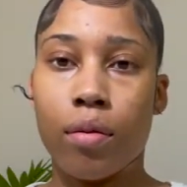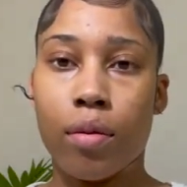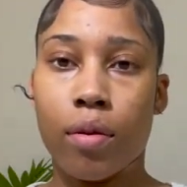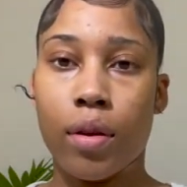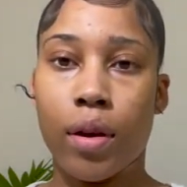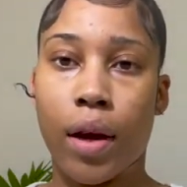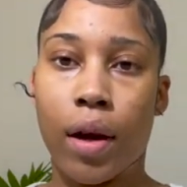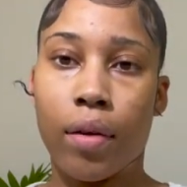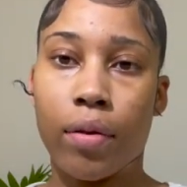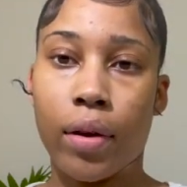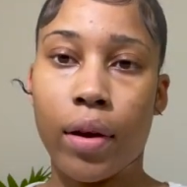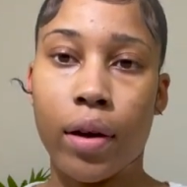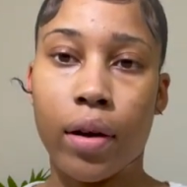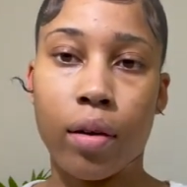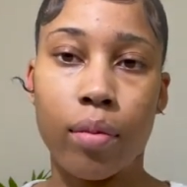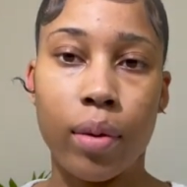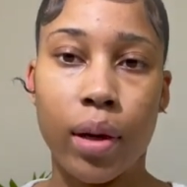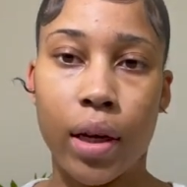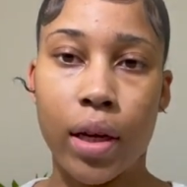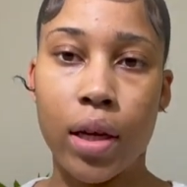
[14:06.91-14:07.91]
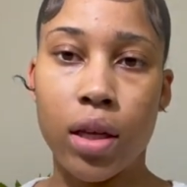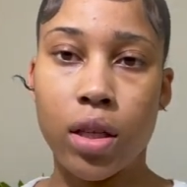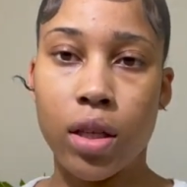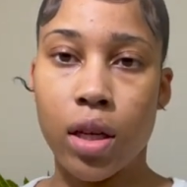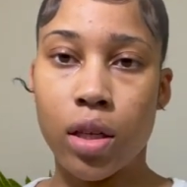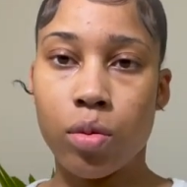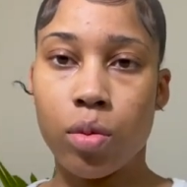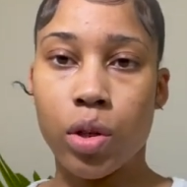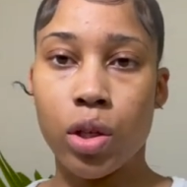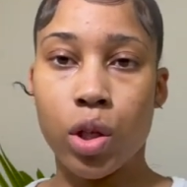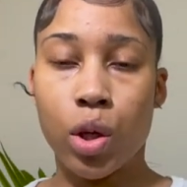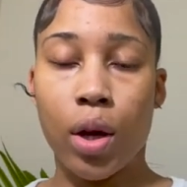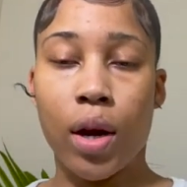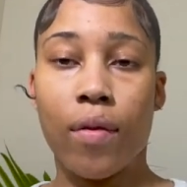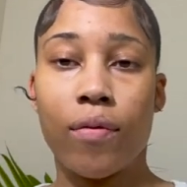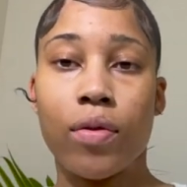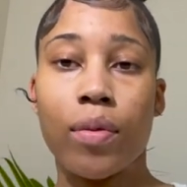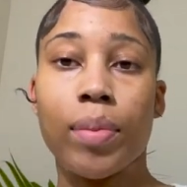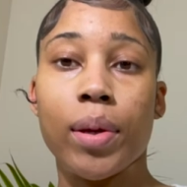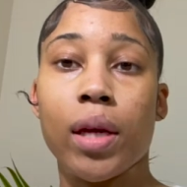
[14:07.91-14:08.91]
down there, but I guess that's what it's gonna
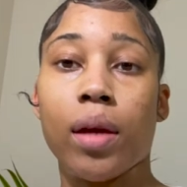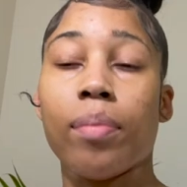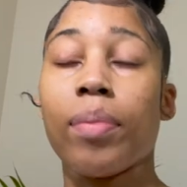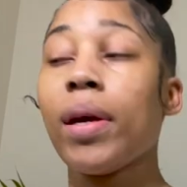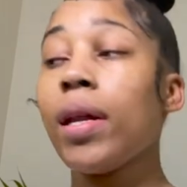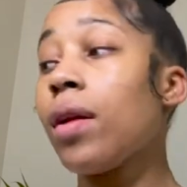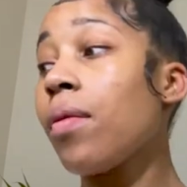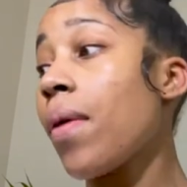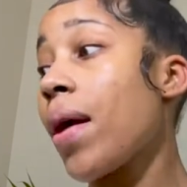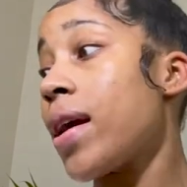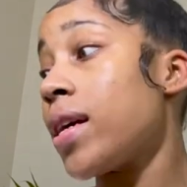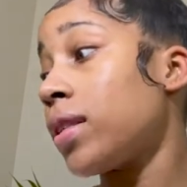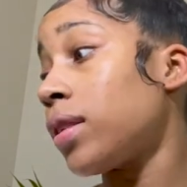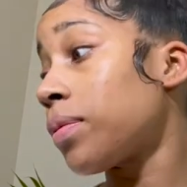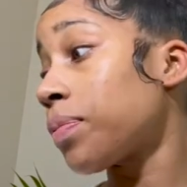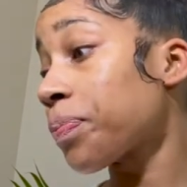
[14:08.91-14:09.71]
have to be. But anyways,